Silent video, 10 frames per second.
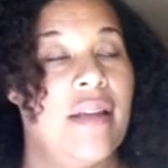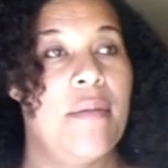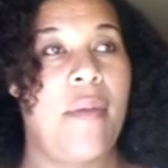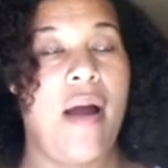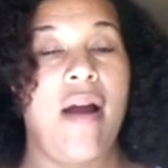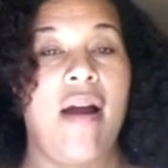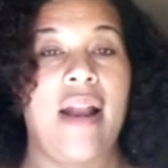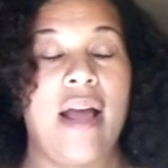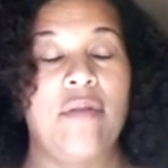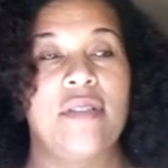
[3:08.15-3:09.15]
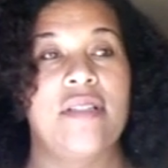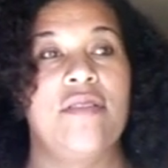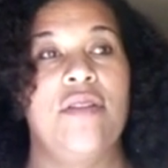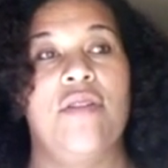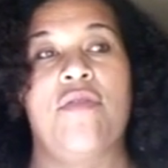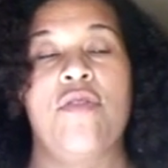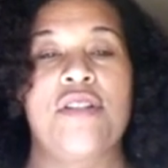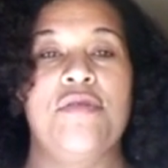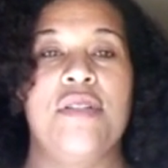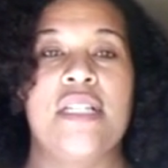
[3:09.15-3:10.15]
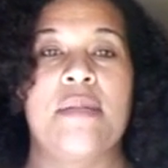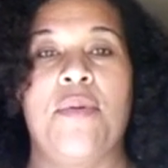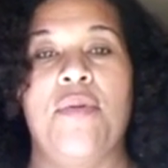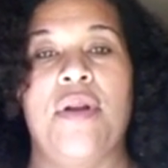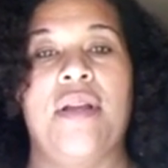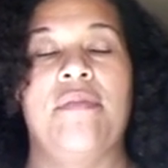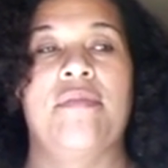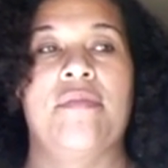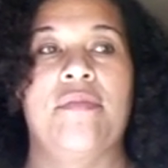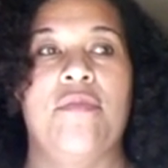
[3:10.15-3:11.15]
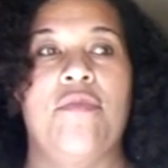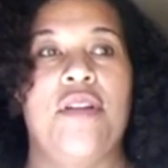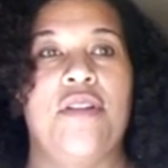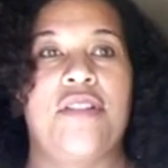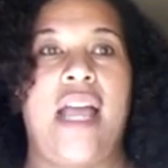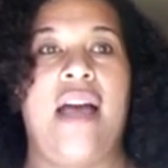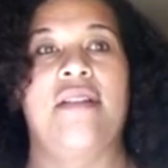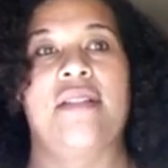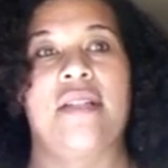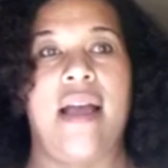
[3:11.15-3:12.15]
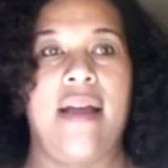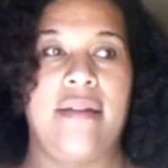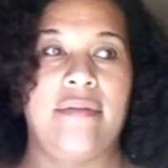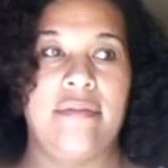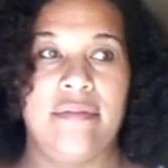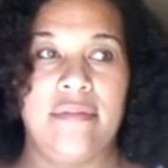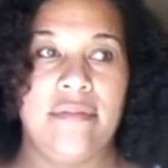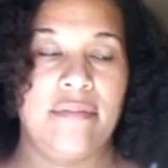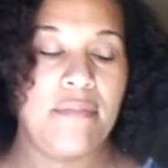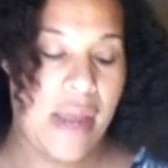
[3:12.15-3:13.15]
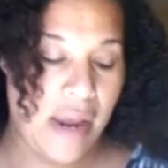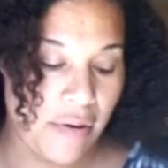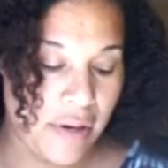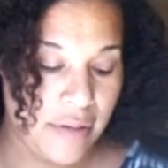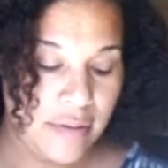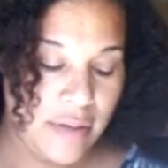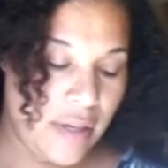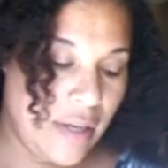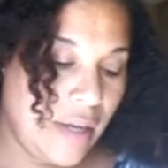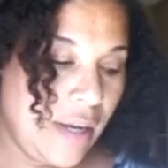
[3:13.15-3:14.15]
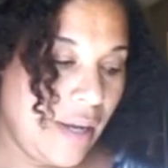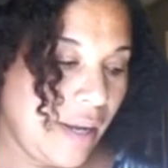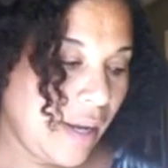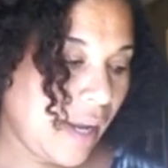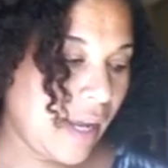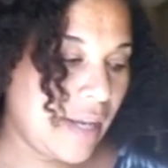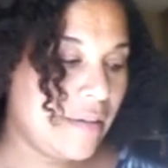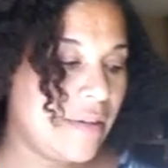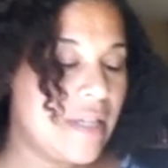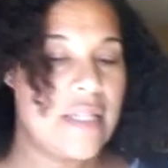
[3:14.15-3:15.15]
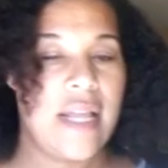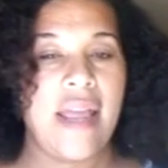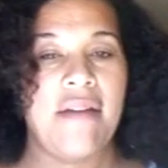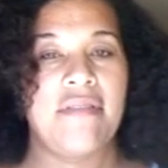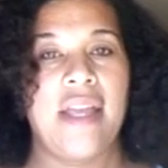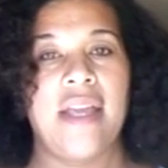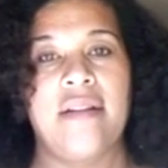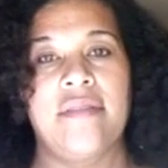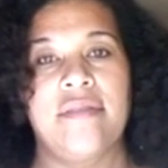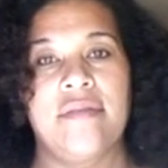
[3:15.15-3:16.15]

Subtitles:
In my heart, I was, of course you're disappointed when your child is not married and doesn't have that